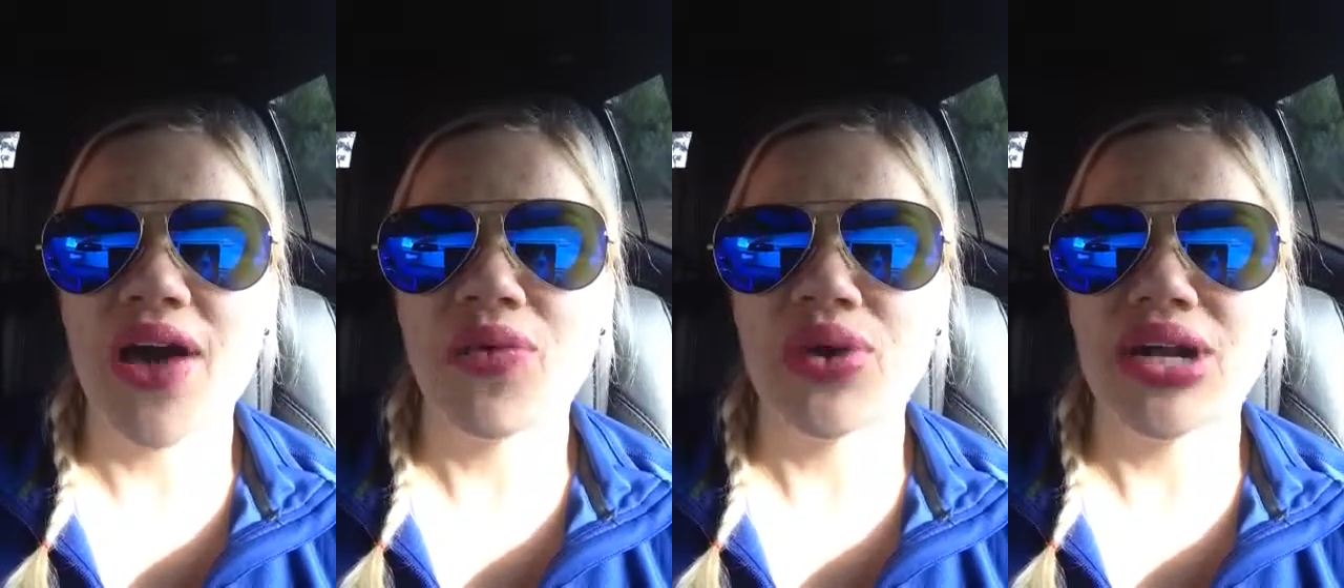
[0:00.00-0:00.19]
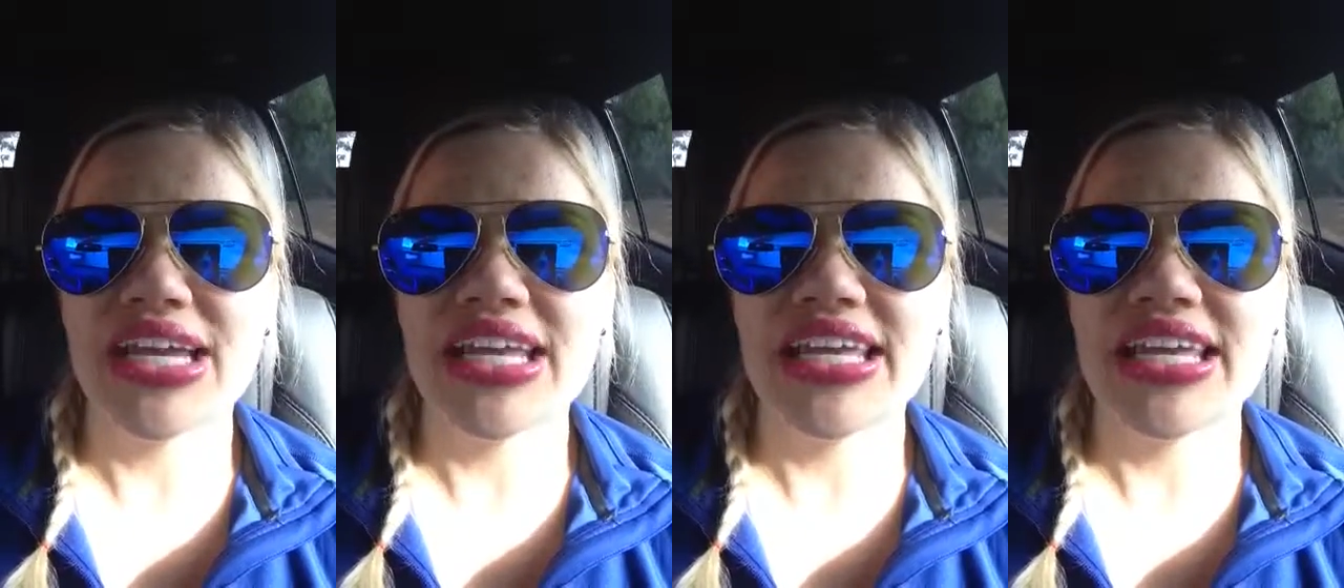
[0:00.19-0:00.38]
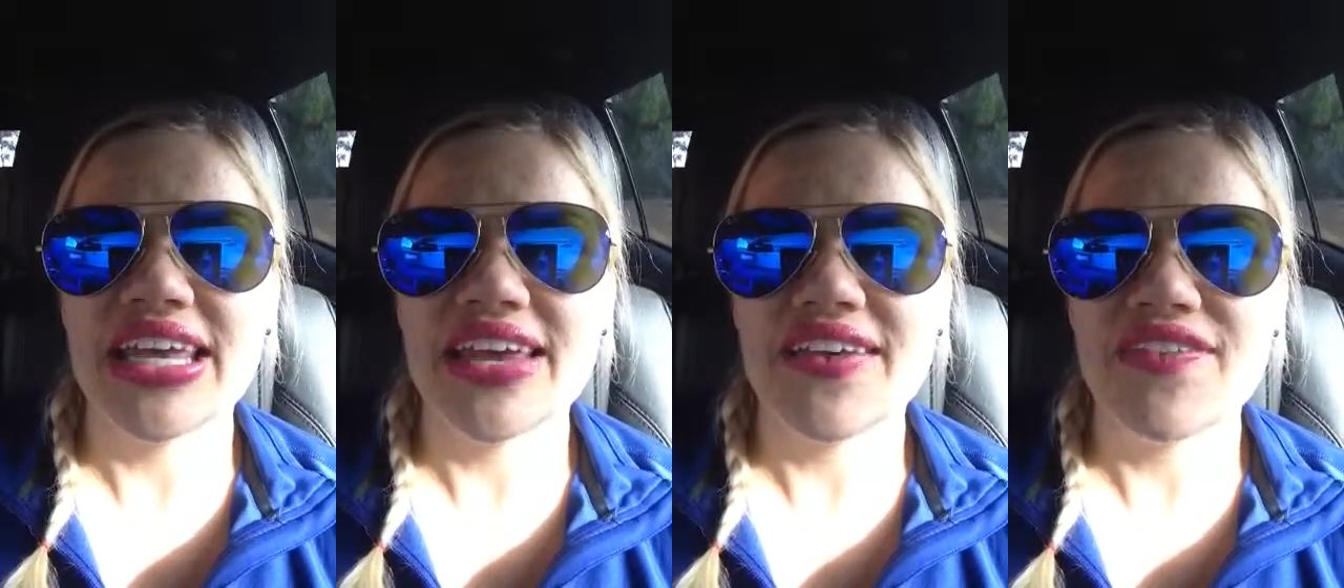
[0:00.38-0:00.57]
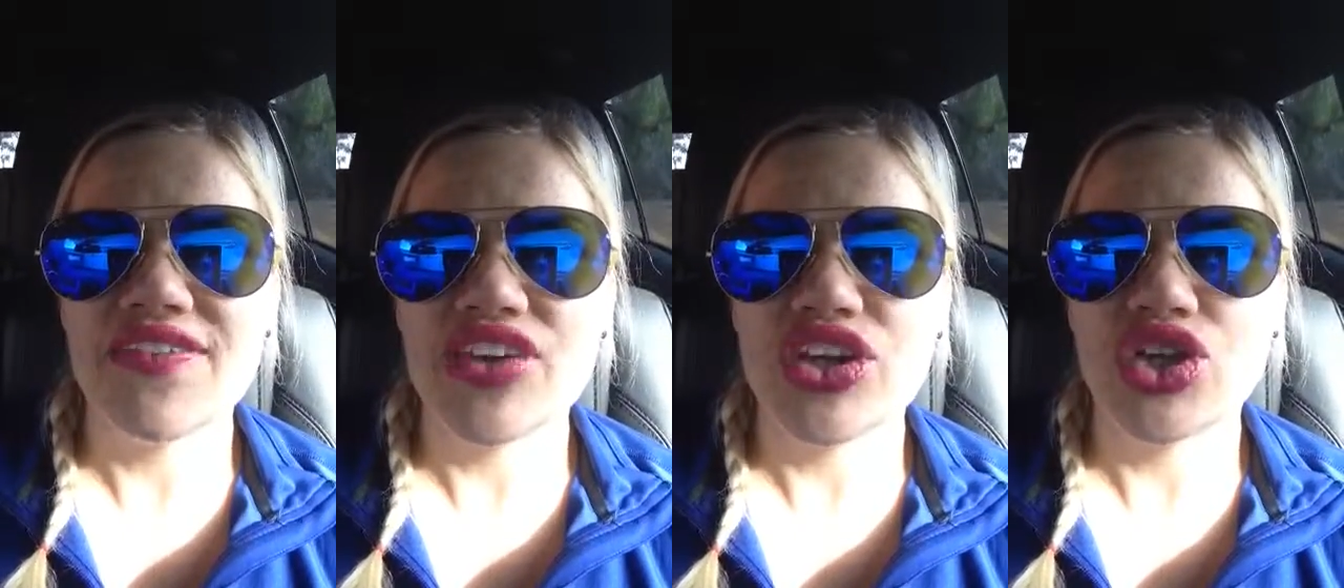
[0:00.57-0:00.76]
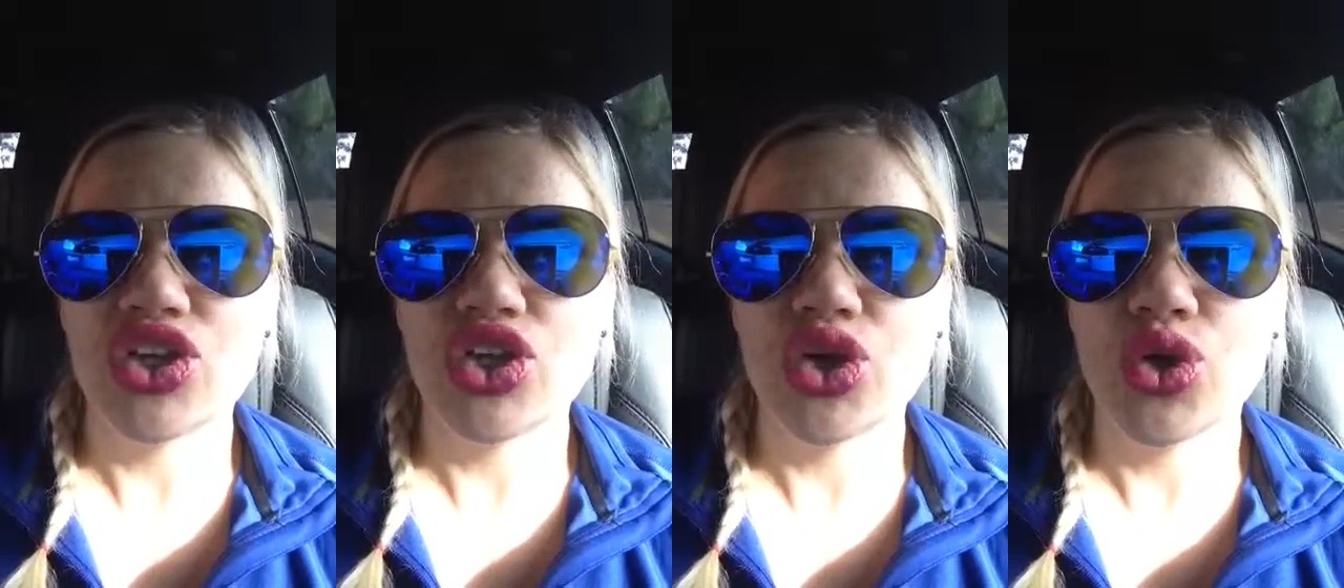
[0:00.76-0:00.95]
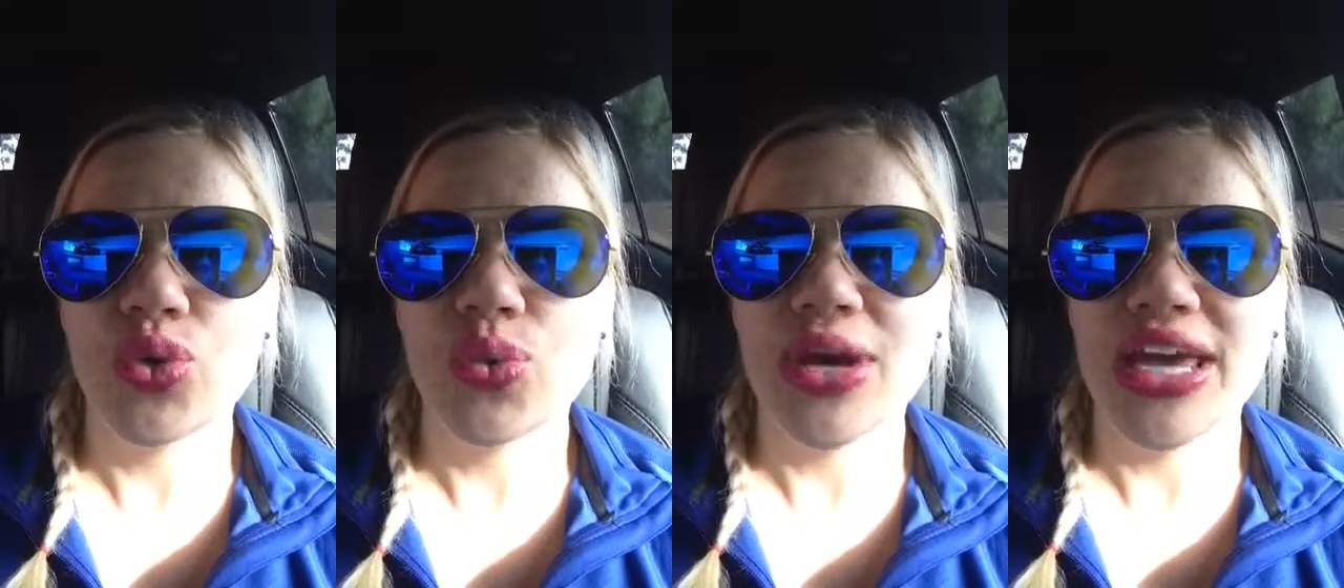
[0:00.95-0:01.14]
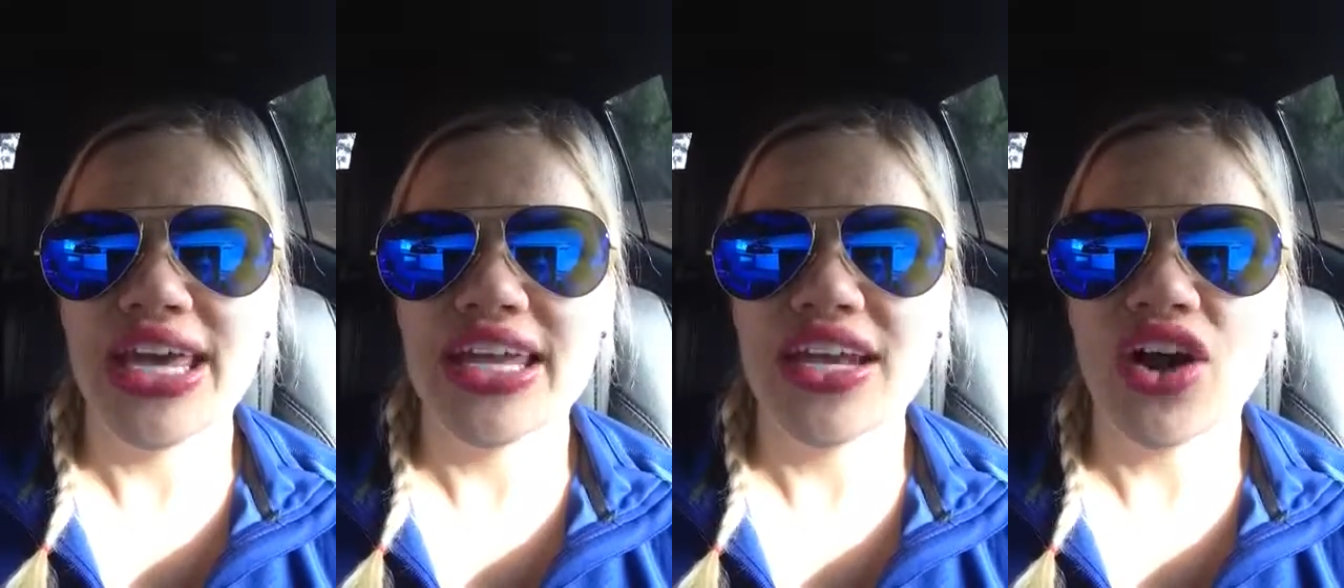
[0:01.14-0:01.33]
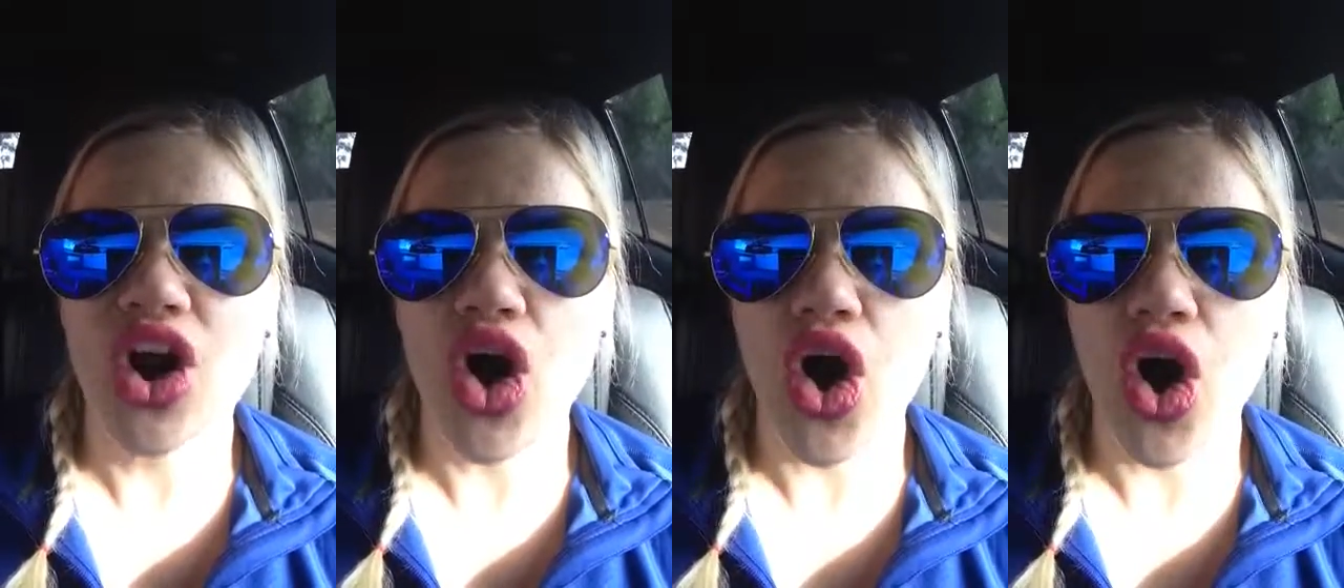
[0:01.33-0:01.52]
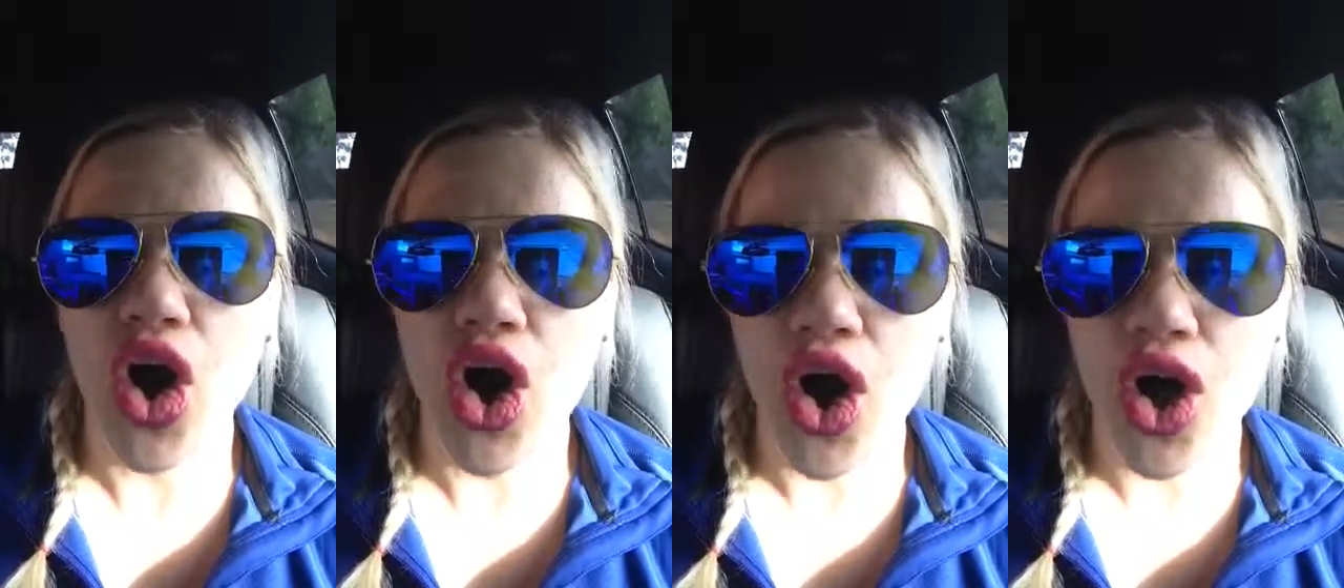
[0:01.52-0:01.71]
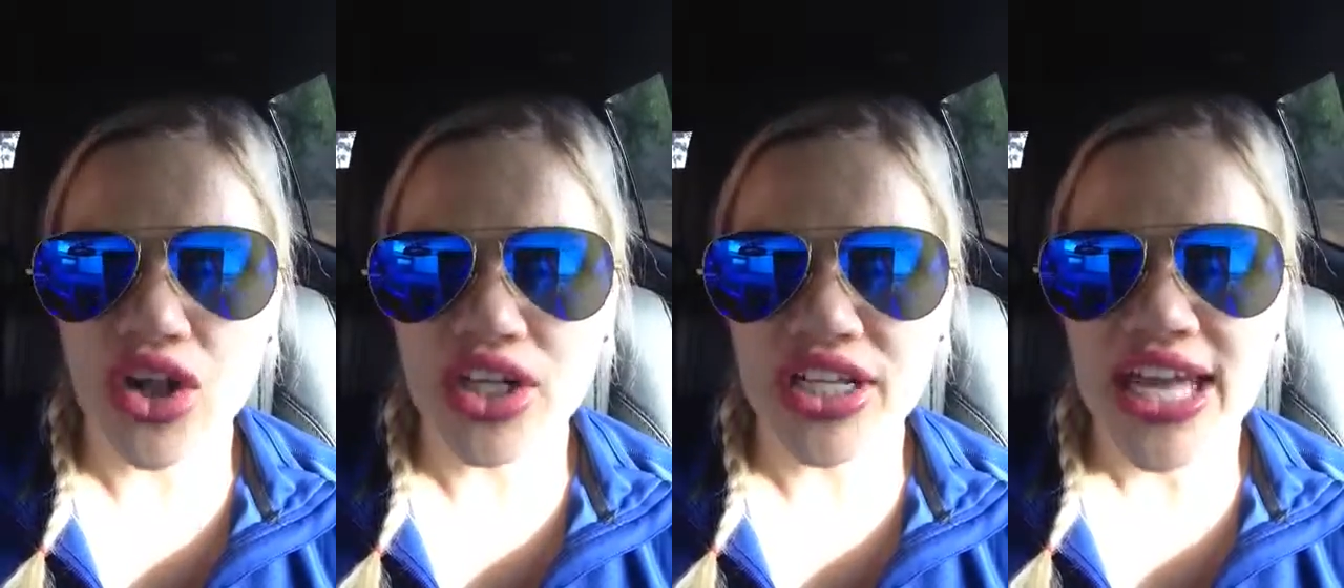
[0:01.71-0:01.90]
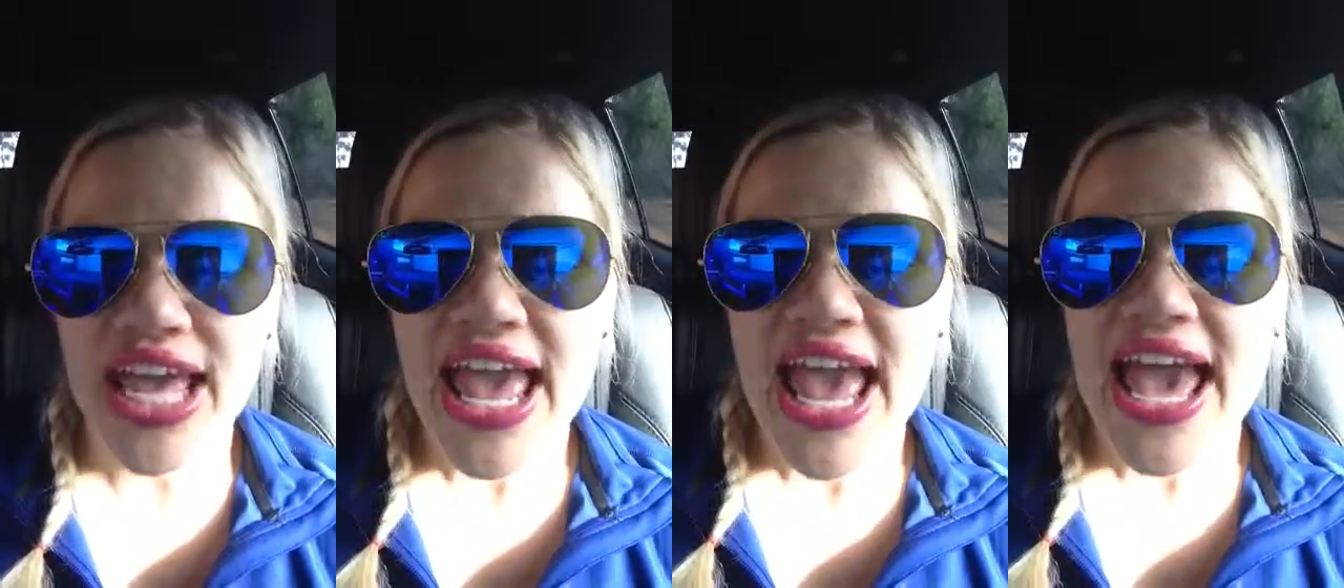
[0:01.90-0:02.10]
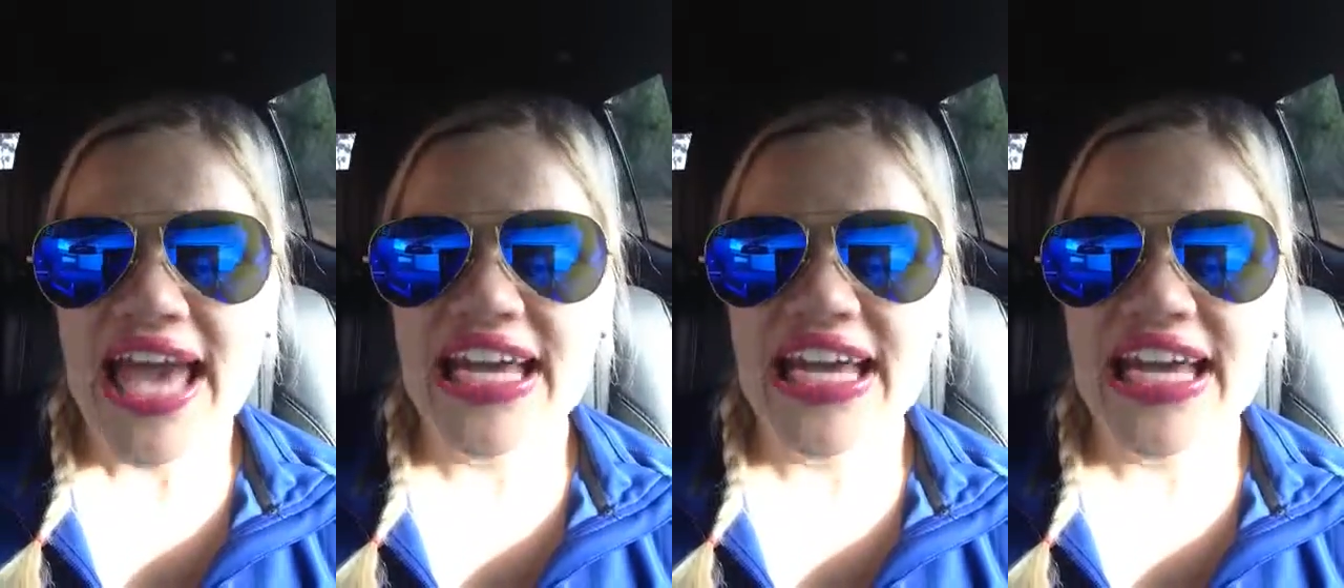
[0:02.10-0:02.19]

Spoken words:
I want to give you it all.